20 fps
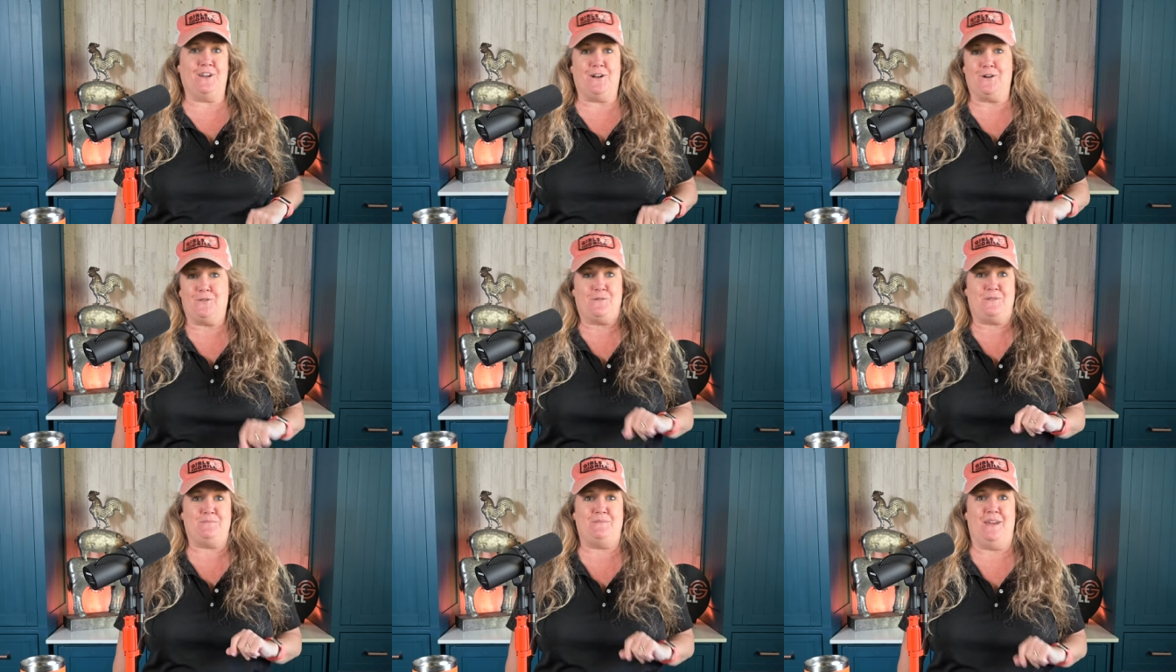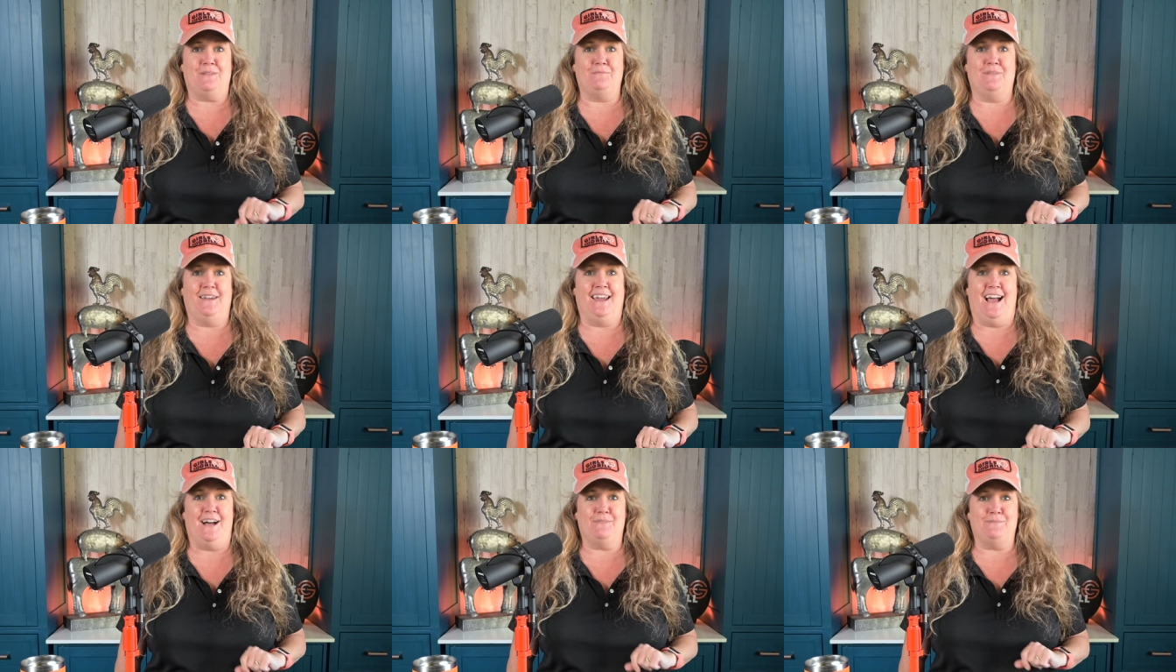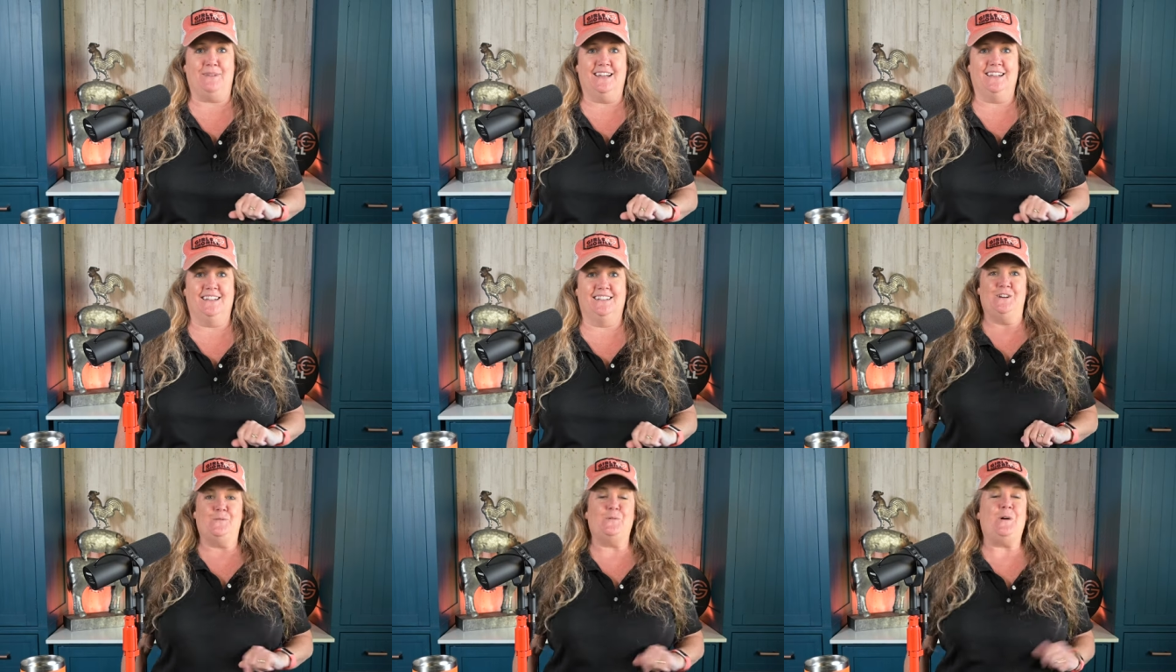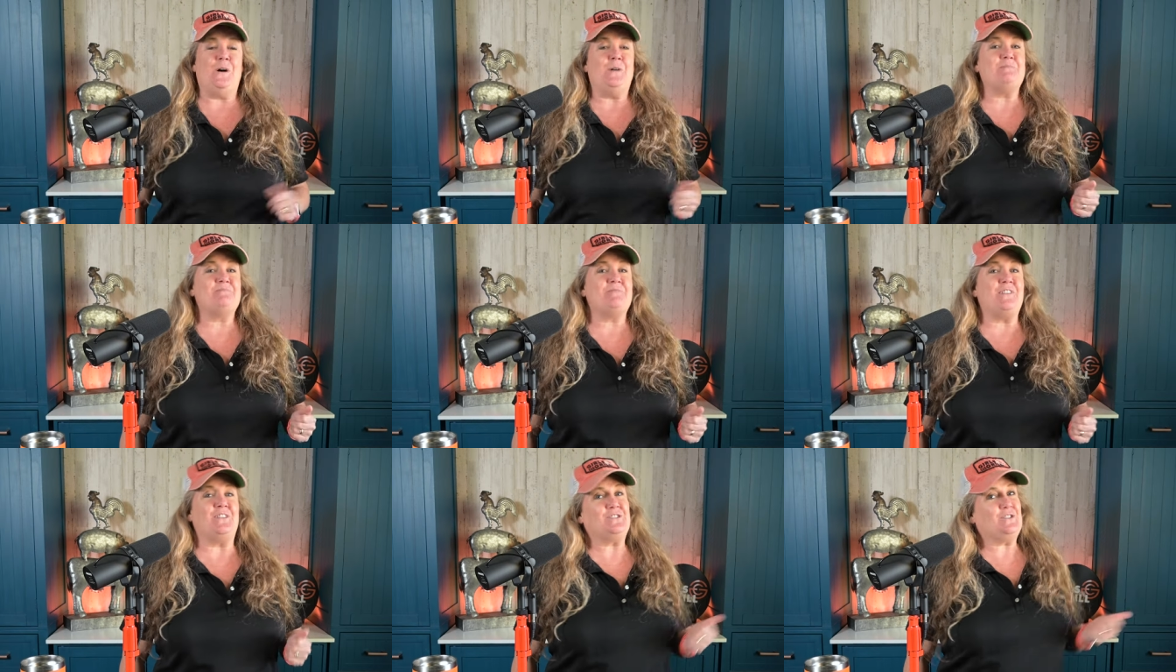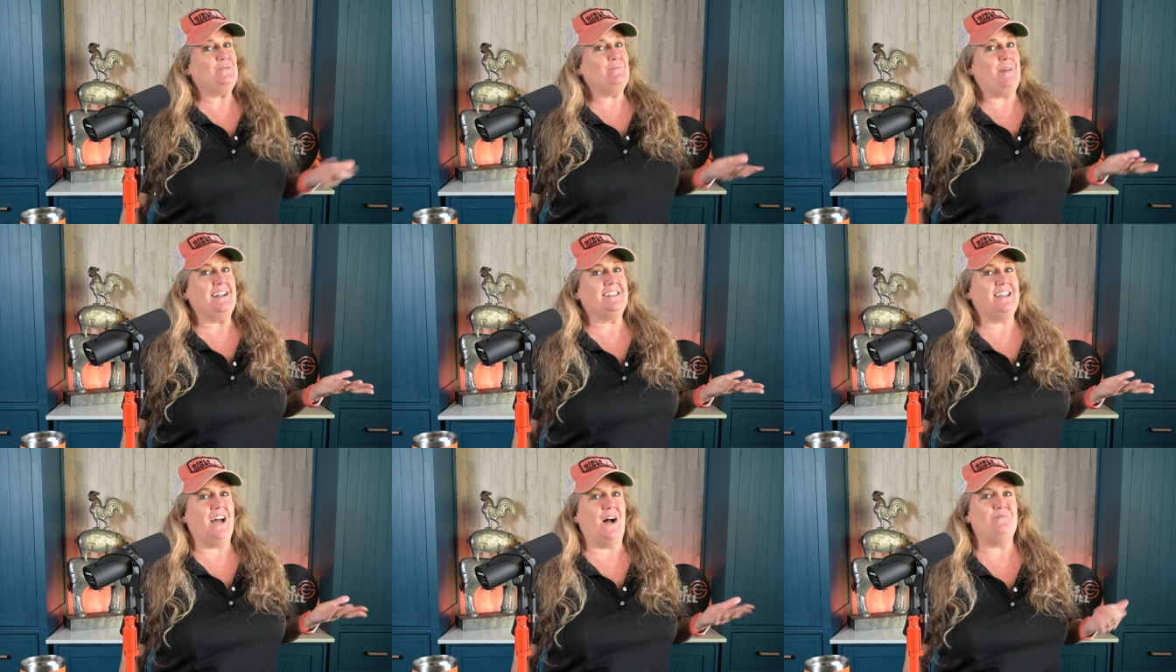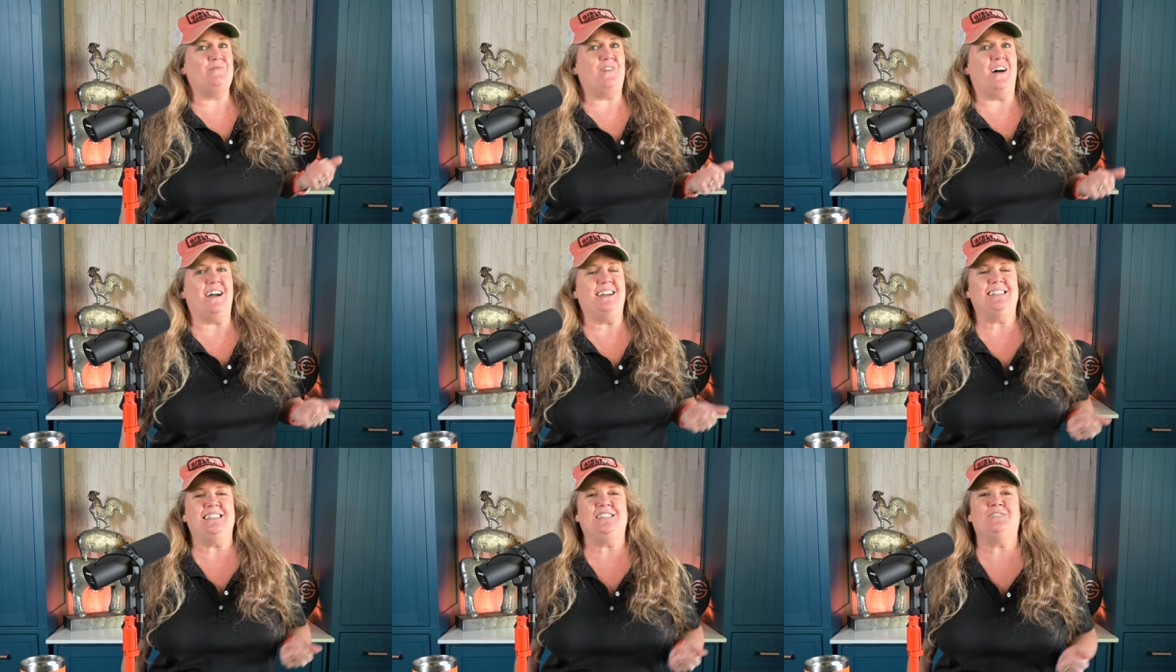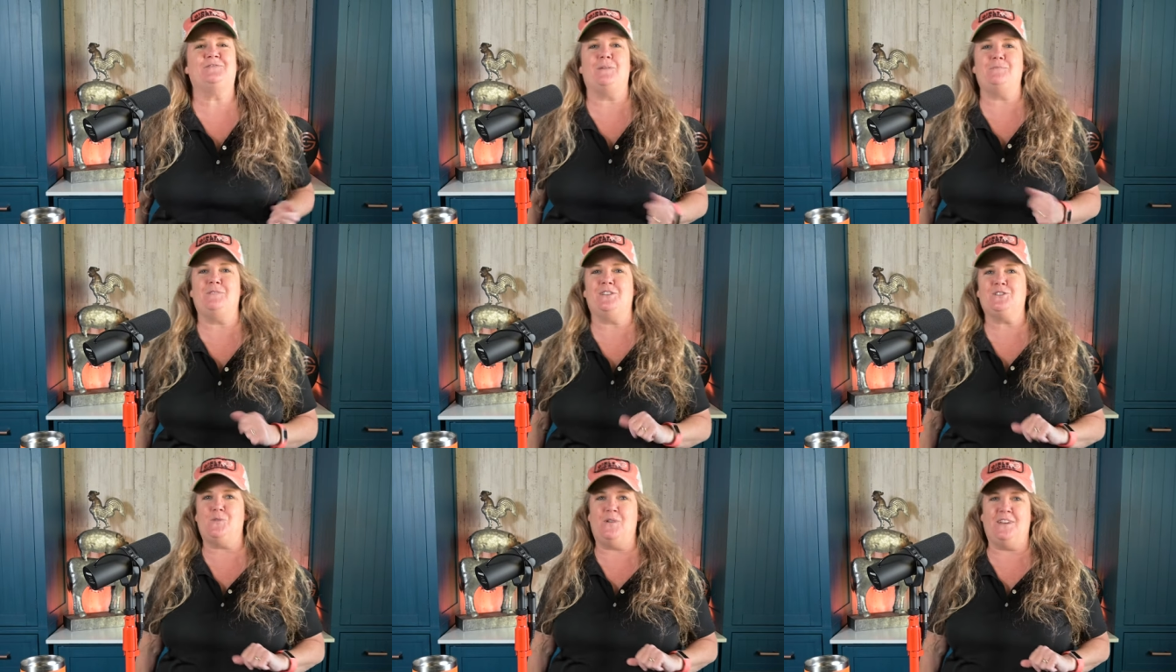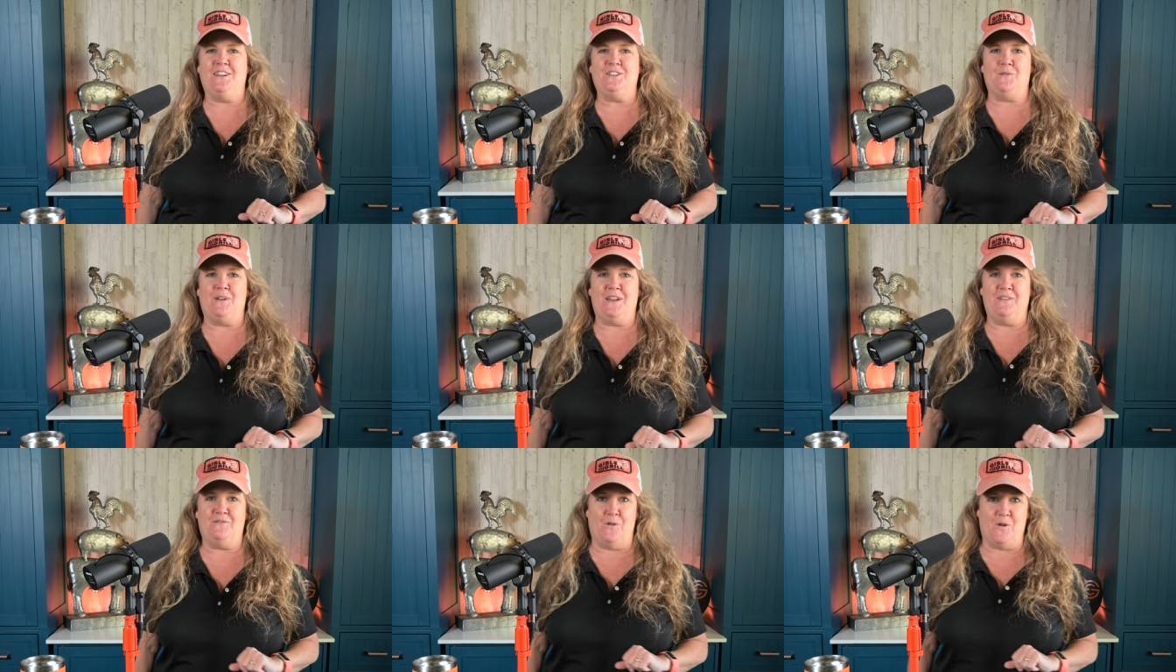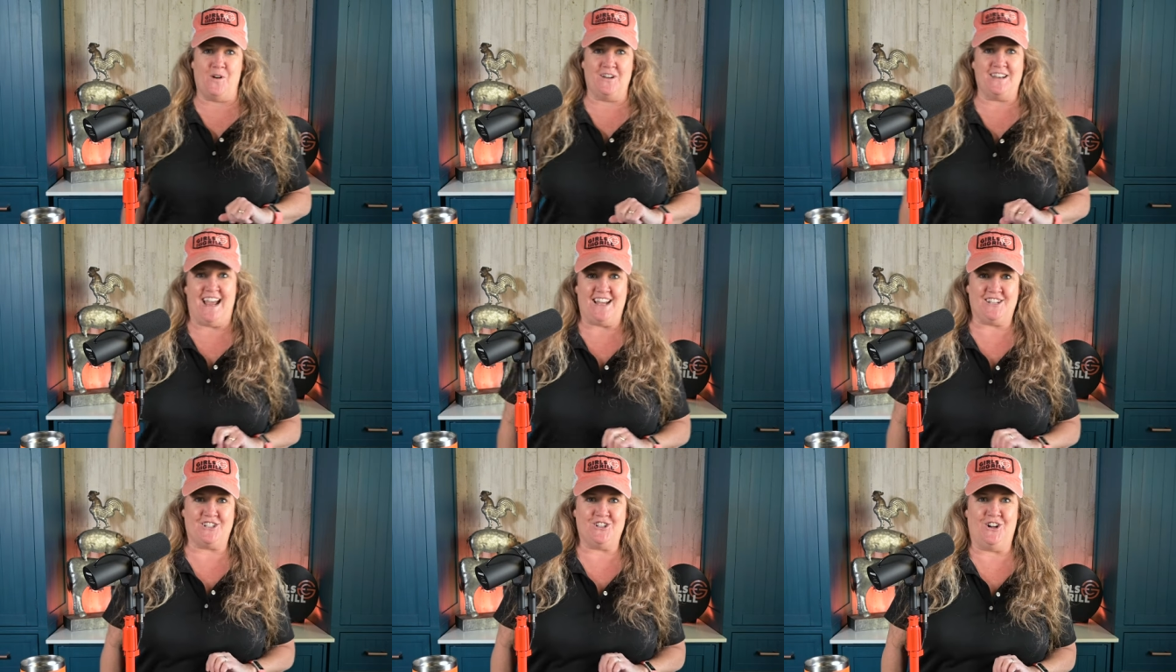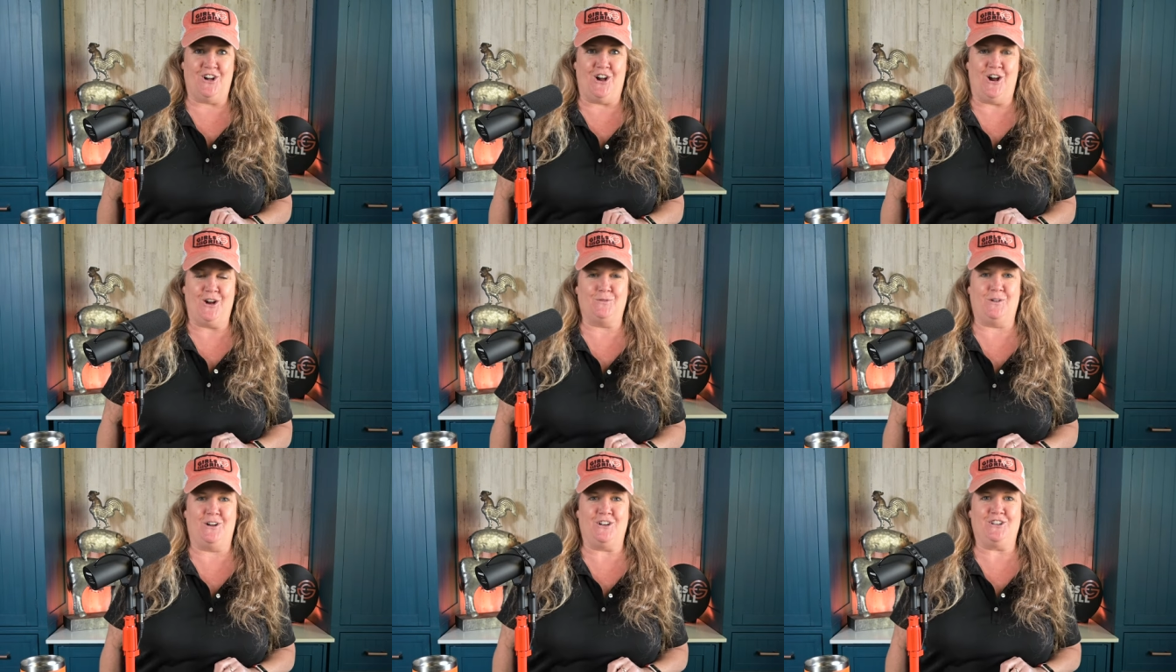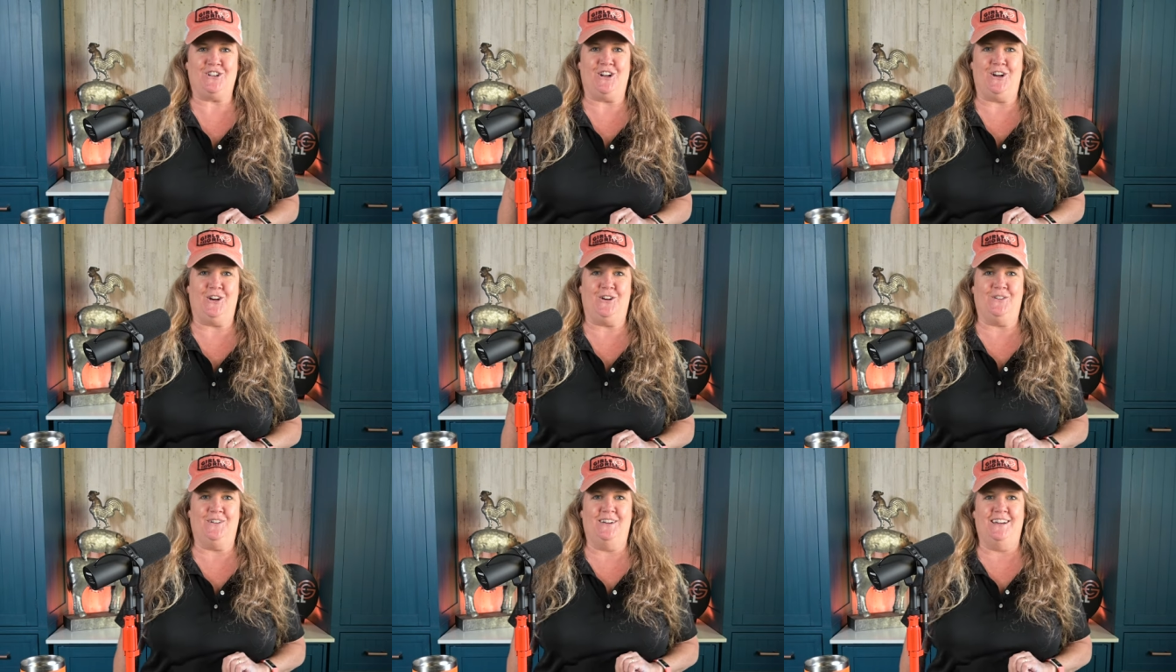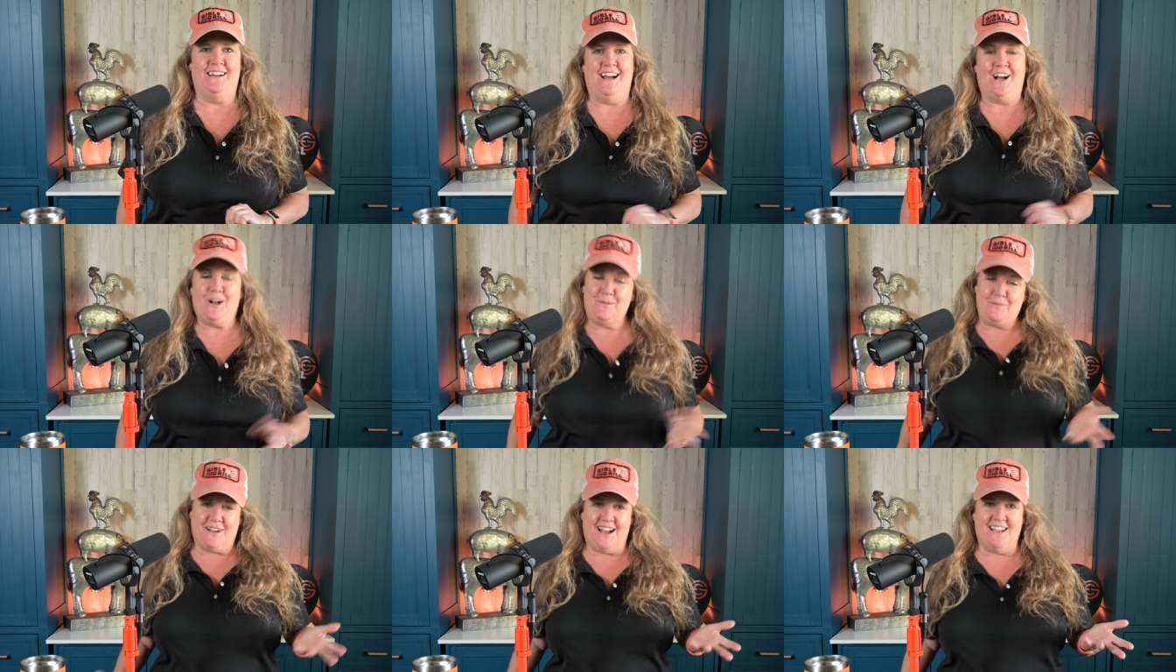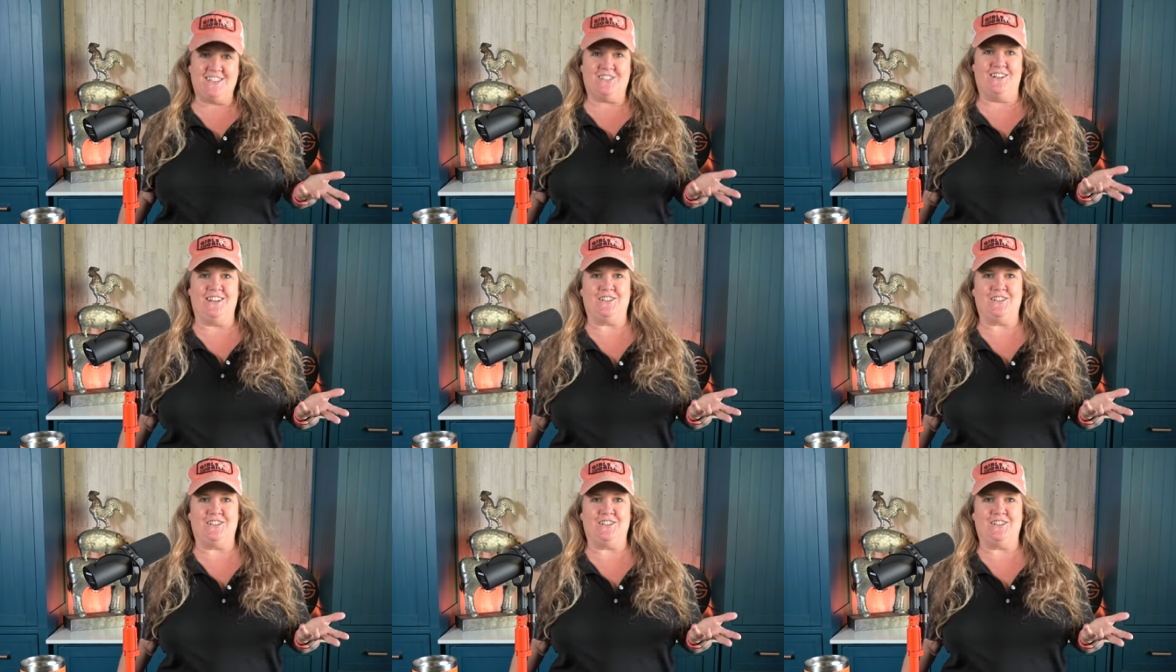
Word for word: there would make me happy. Well, those are my top finds from the 2024 National Hardware Show. I hope you guys are